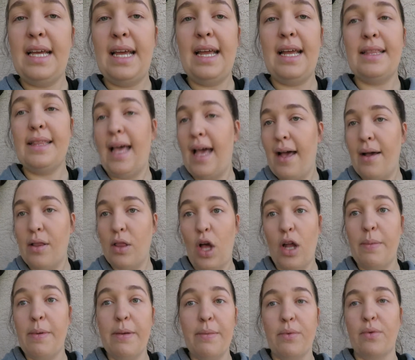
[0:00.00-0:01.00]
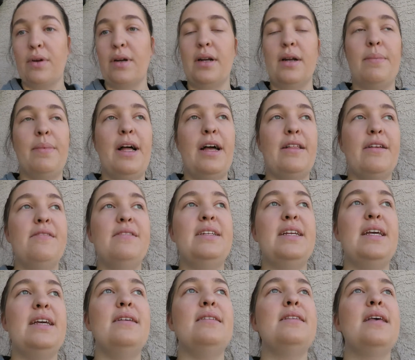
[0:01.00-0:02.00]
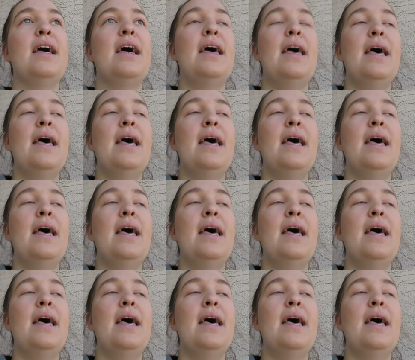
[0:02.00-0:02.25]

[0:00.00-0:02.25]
date and that a lot of people were going to apply those days.